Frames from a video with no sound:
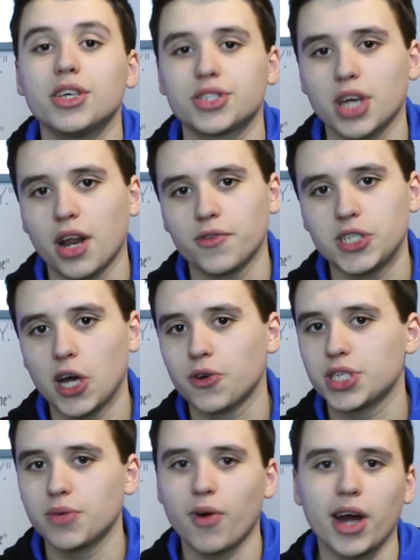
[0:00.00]
Son of
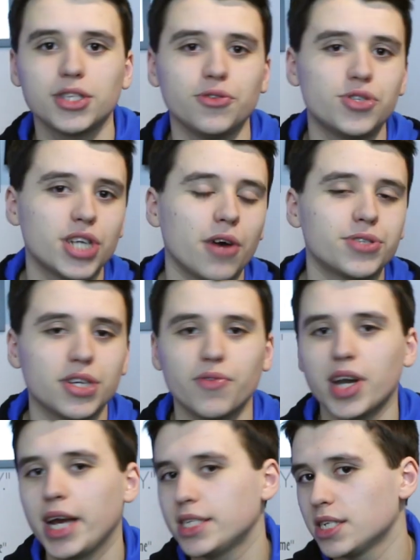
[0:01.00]
Chelsea, where I do
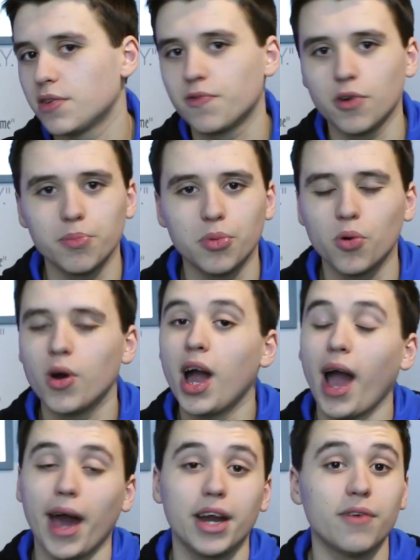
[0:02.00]
Chelsea-related football
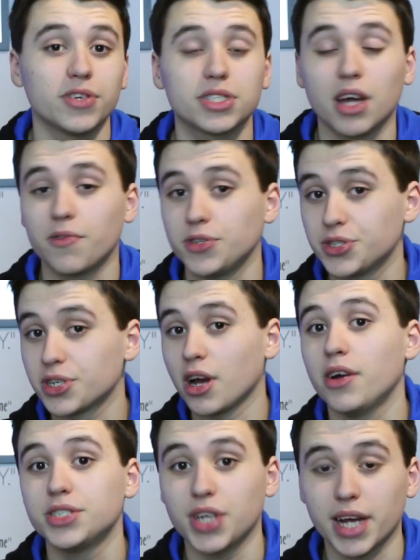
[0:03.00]
and other stuff, which you can go
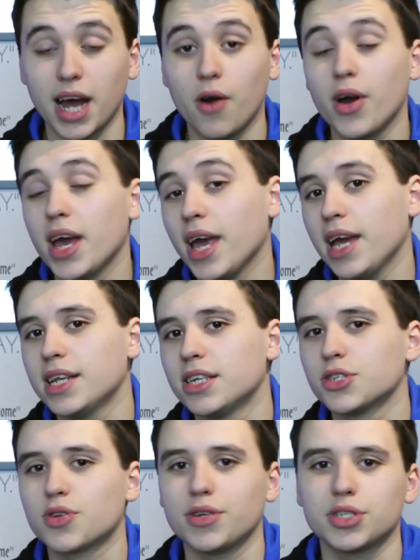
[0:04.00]
and check out in the
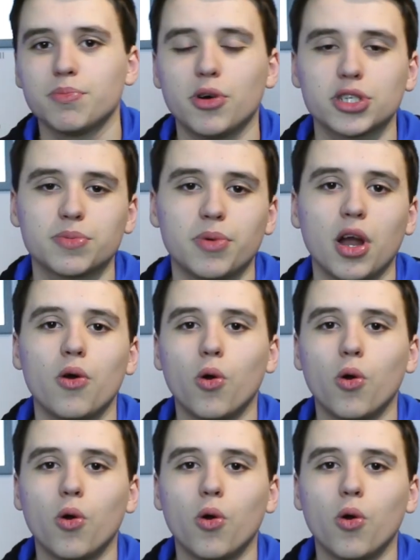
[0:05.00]
description box below.